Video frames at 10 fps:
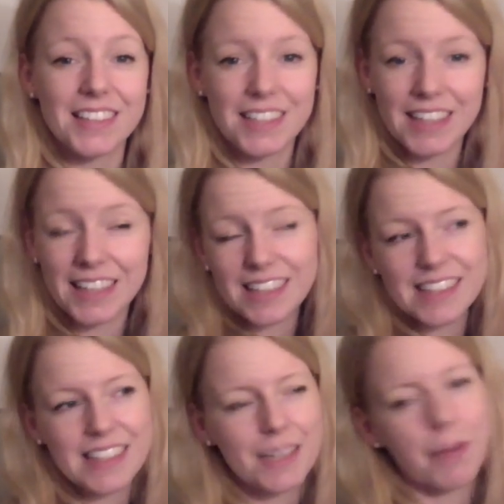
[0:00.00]
And it's
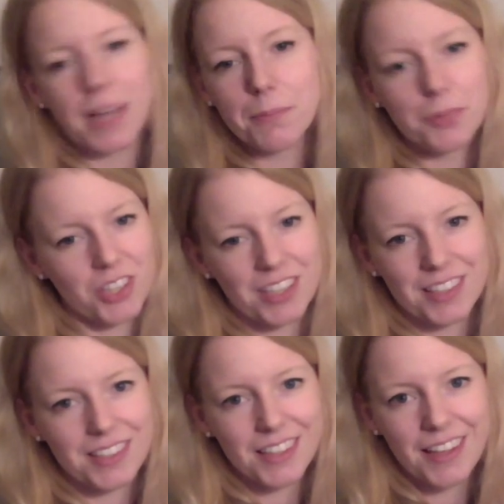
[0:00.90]
not my
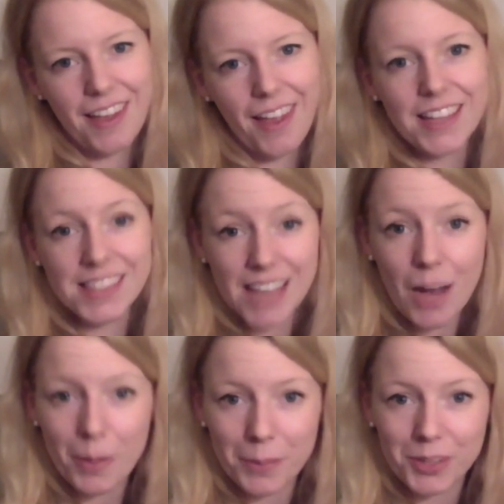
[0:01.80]
podcast; it's
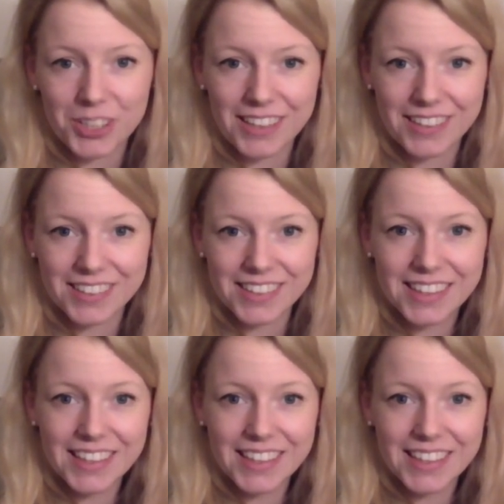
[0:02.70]
our podcast.